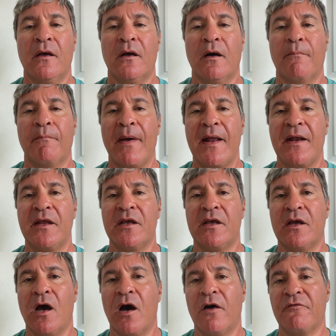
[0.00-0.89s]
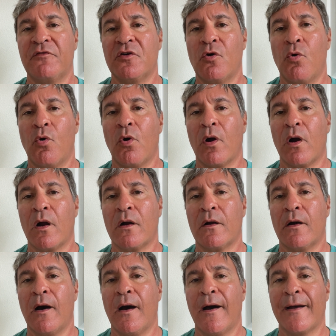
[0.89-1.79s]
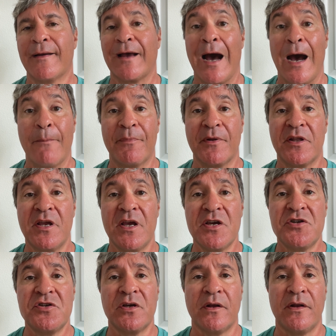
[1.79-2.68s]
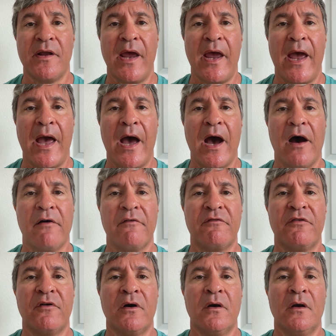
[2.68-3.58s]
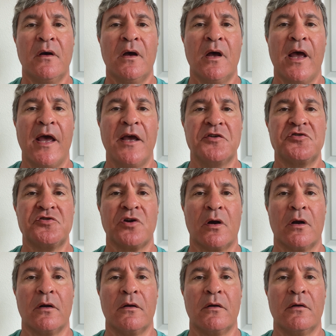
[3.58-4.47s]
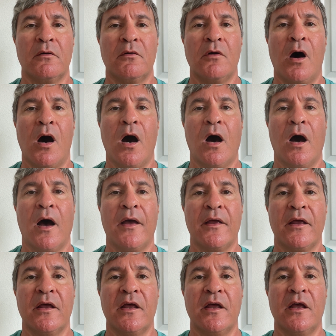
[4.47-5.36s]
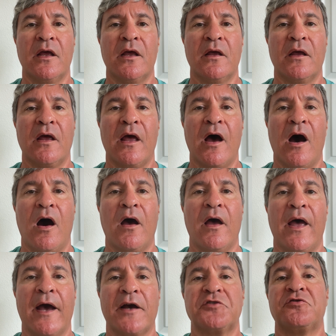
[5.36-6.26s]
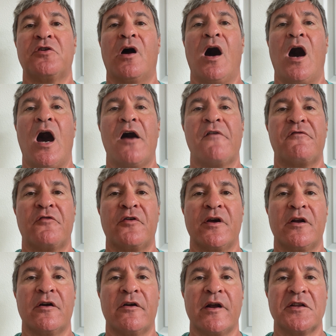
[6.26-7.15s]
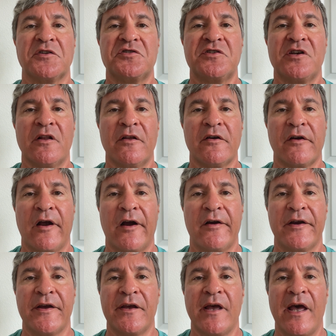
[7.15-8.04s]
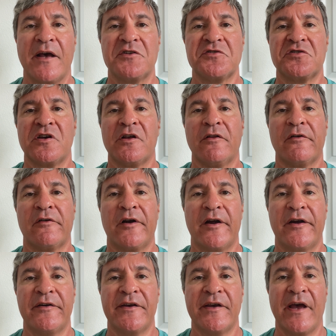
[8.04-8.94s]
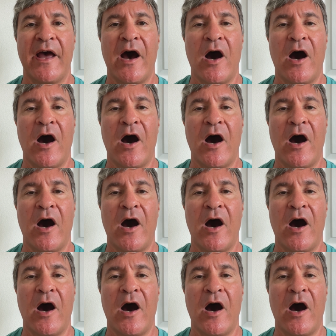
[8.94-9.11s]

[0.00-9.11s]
many of your competition have a certain extra offering or auxiliary